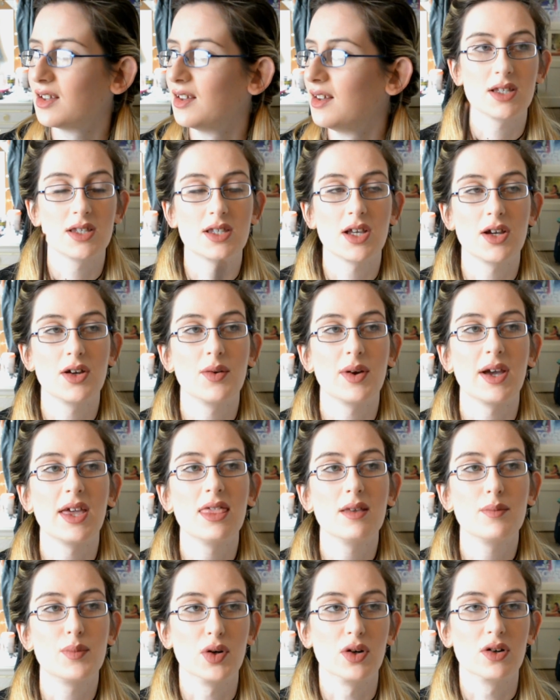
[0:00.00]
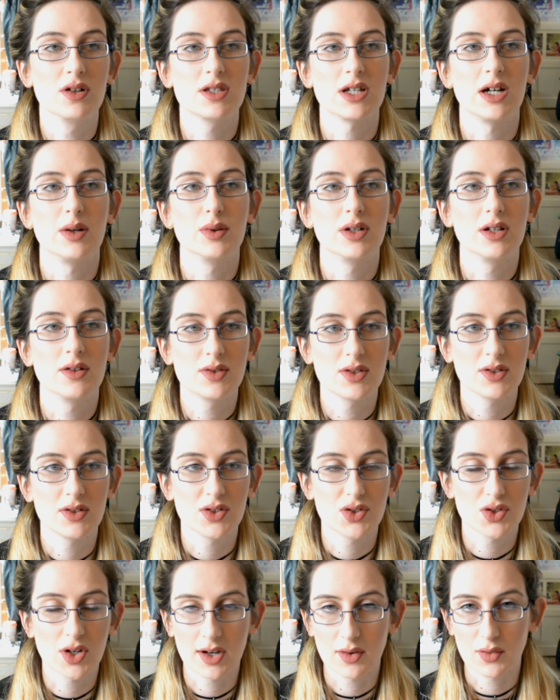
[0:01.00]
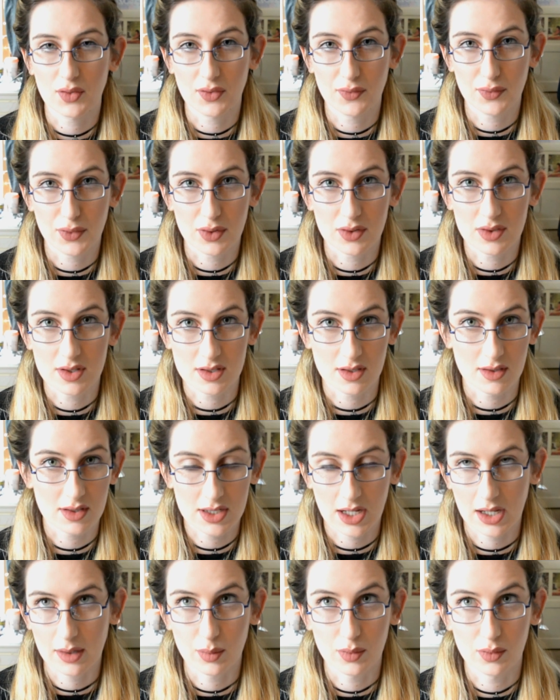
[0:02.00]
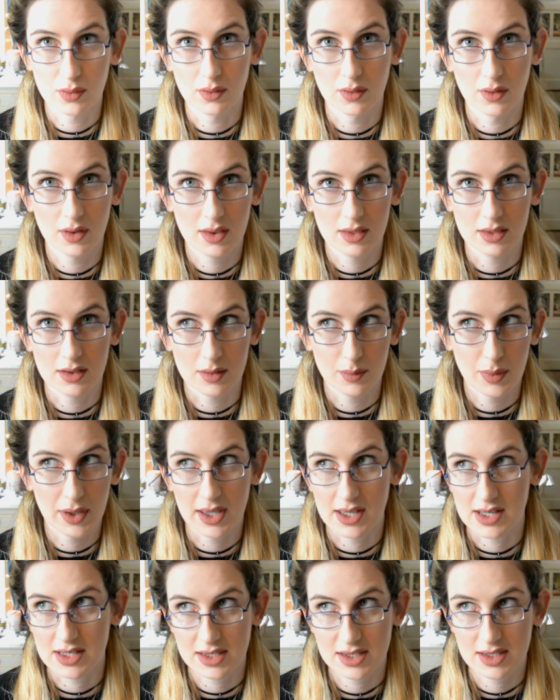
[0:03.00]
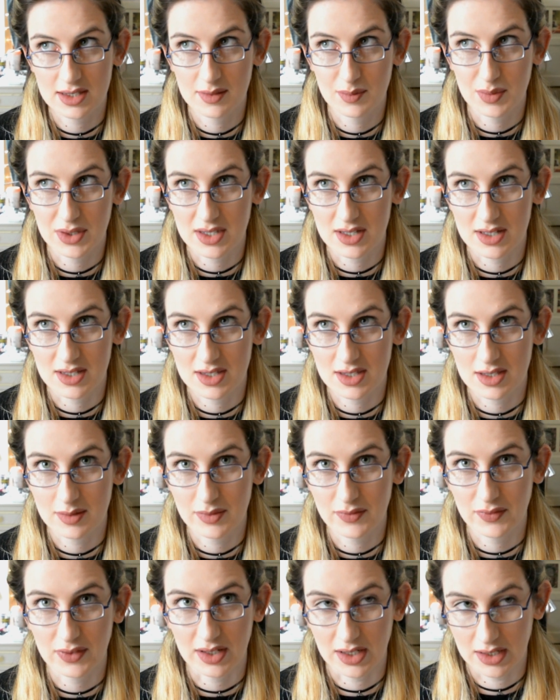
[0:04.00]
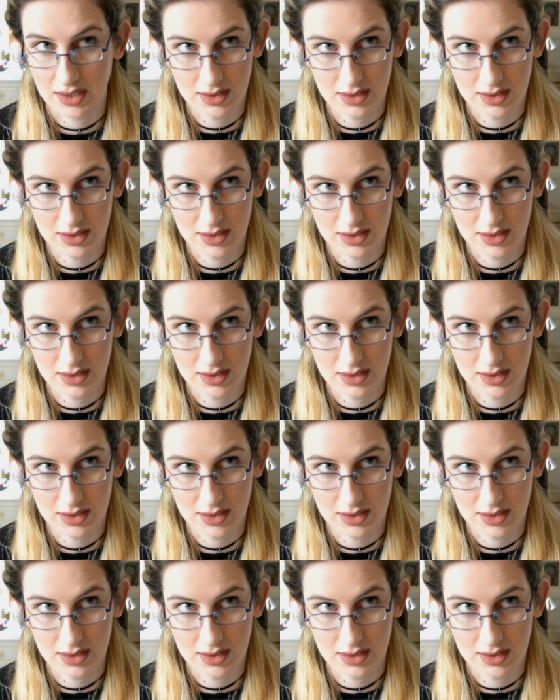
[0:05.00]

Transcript: So in the books, I would love to try all the food that's on the table that appears, because some of it,